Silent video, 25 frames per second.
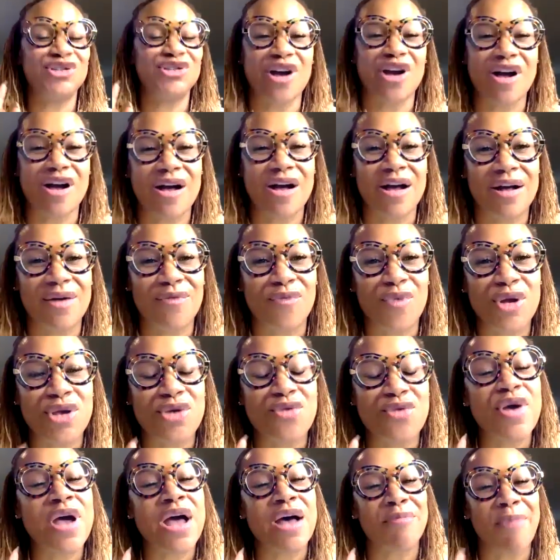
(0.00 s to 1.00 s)
Sean, when
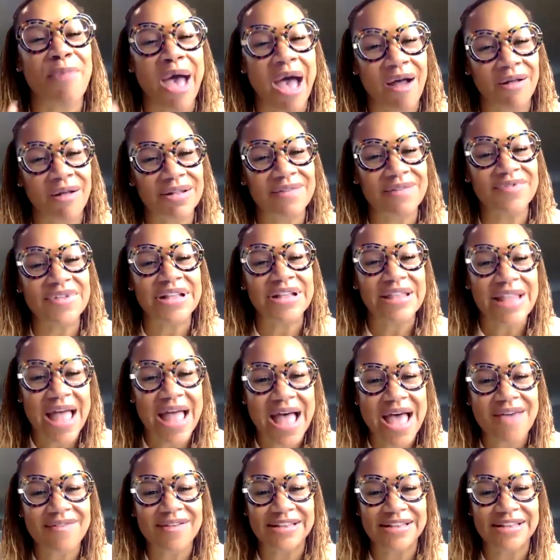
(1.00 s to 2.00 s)
you come out of the
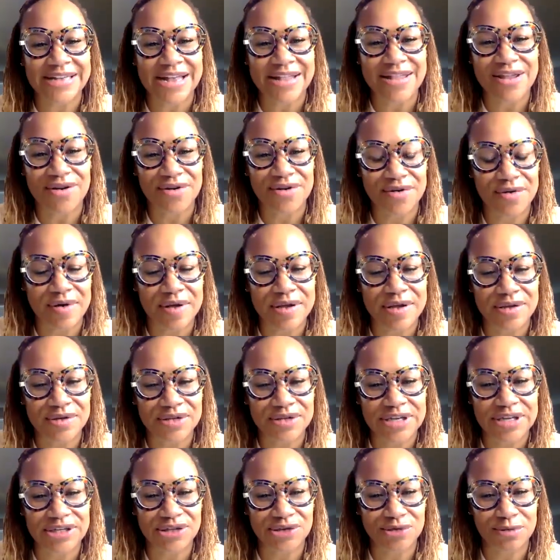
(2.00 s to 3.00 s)
live, because I know you
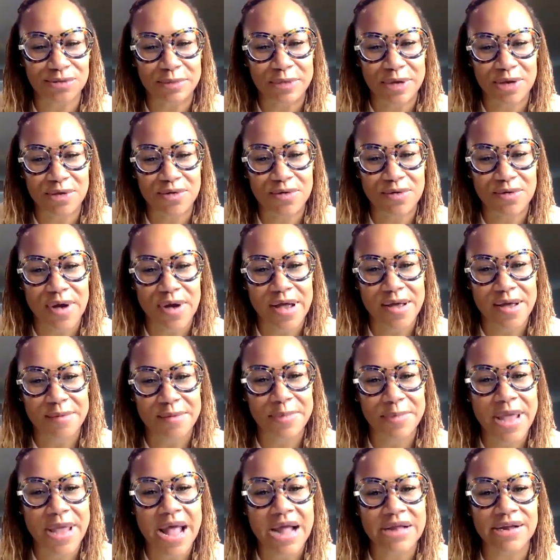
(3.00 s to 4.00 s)
said you
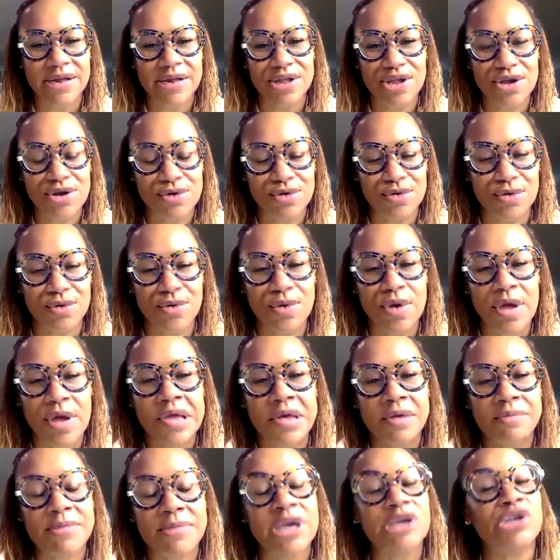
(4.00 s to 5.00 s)
kind of knew.
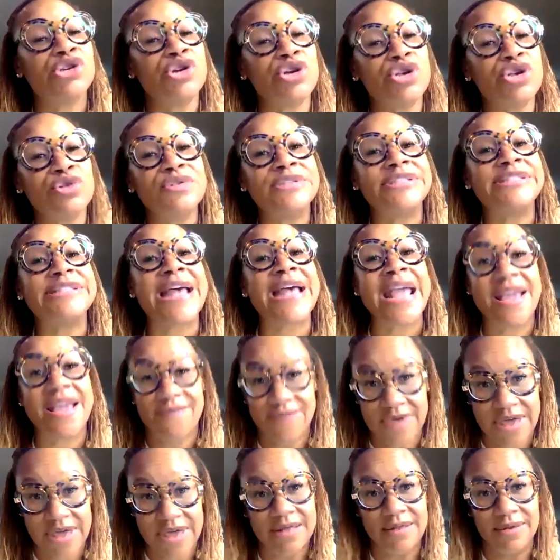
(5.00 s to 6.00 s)
Make sure you
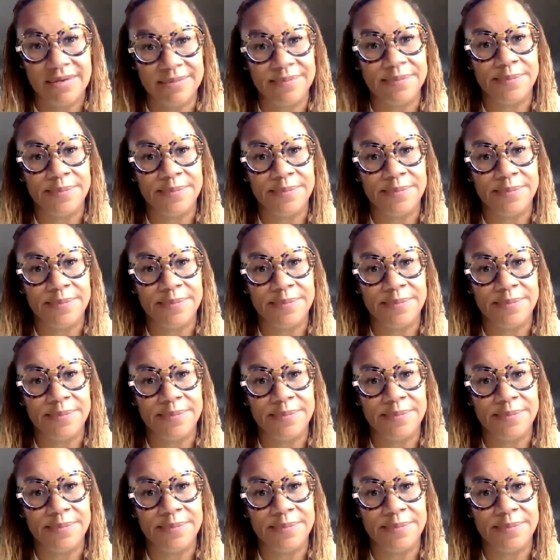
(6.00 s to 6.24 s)
save it,